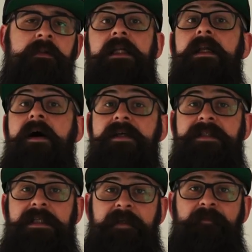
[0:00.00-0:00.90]

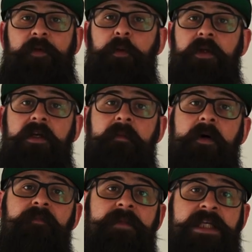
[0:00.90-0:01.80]
Lastly, although Le
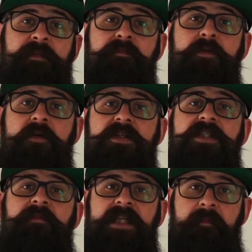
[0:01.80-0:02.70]
Mans has been moved to
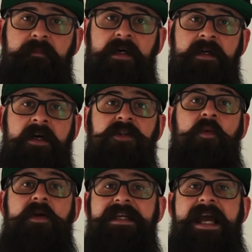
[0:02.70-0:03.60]
September, the
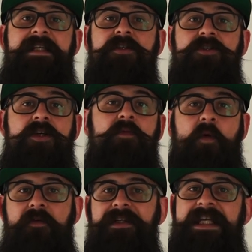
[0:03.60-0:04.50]
weekend in June
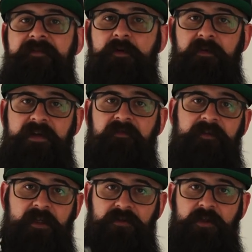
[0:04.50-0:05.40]
won't leave you with
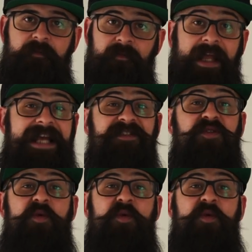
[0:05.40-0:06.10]
nothing to do, as the